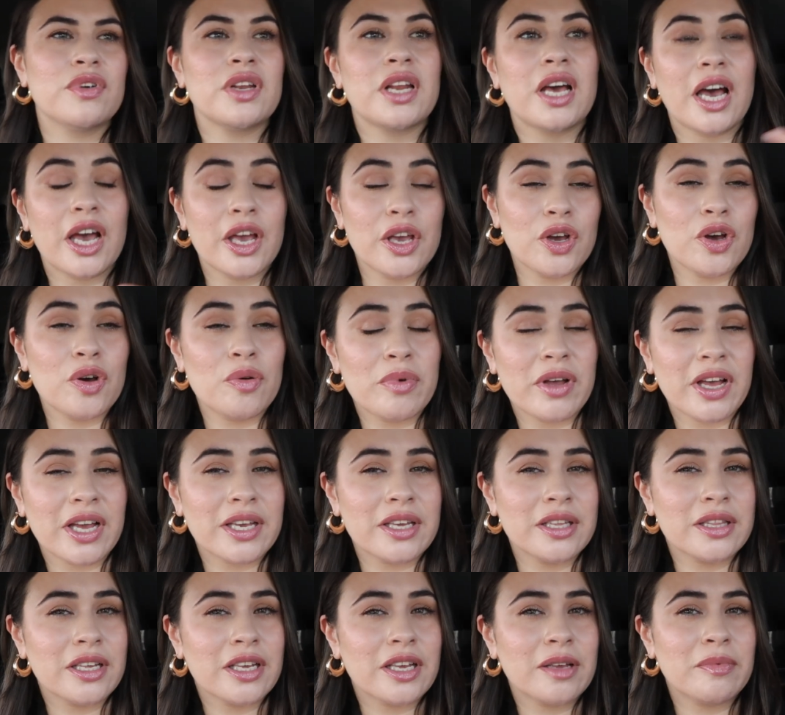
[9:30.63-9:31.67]
when i go
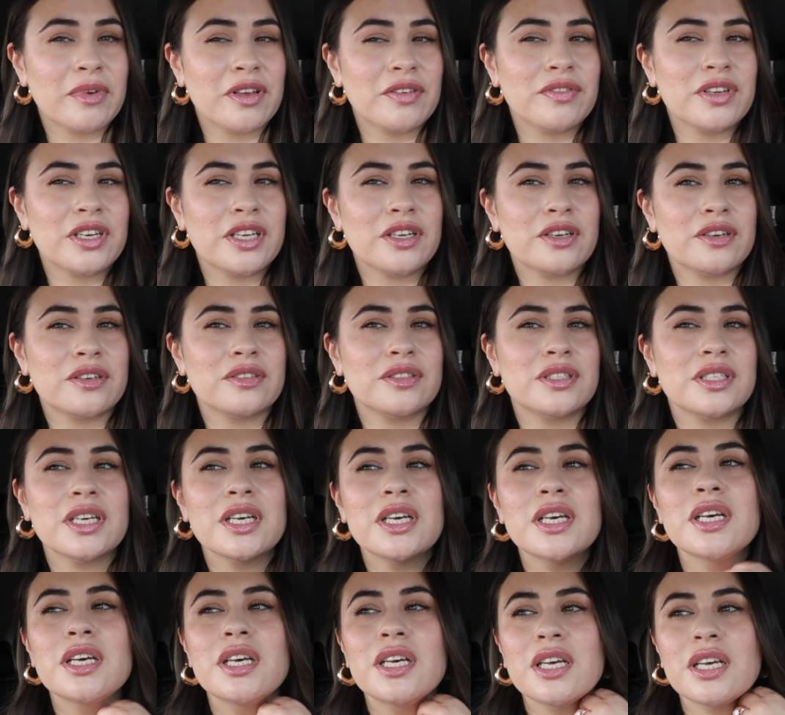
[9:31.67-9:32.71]
back and look at my videos
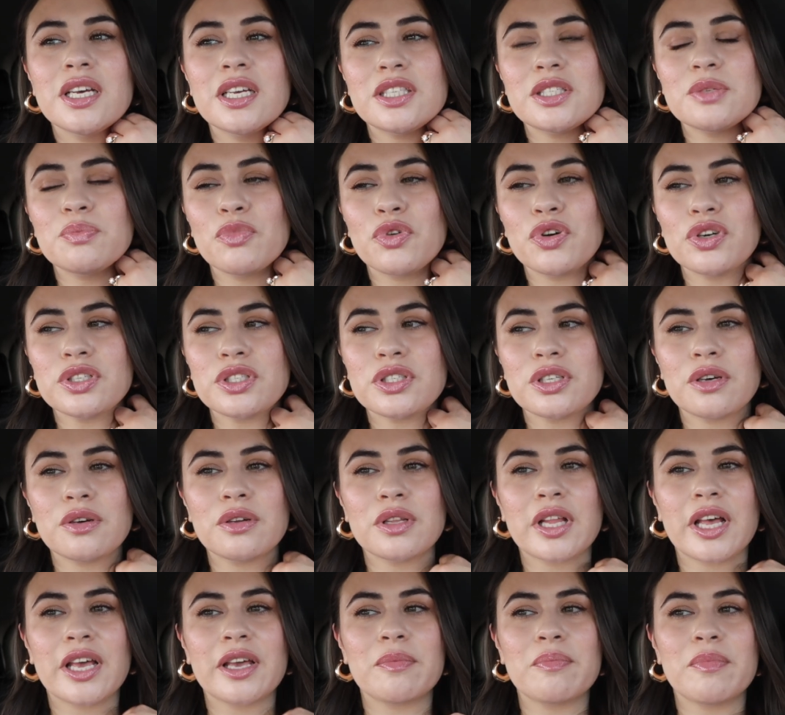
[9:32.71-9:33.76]
it's more so
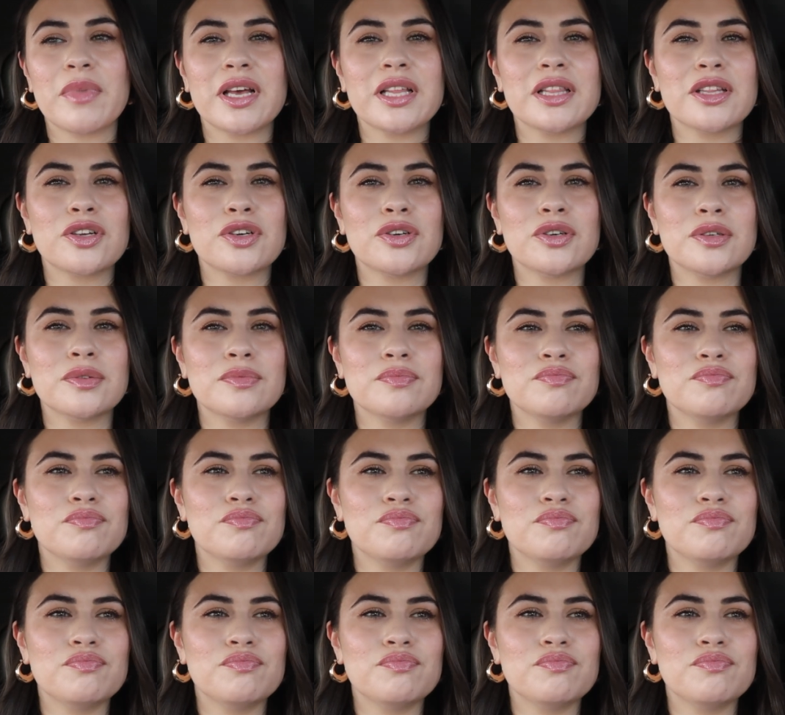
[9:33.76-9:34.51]
like my little